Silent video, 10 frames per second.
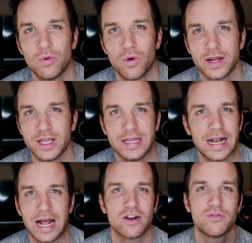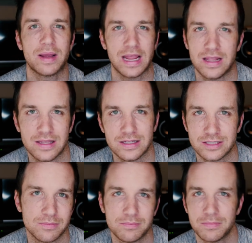where I could get out of my
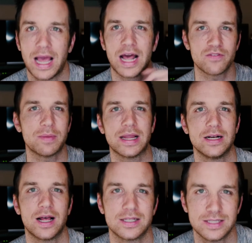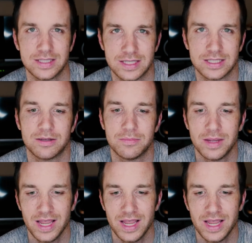atheism, out of my agnosticism,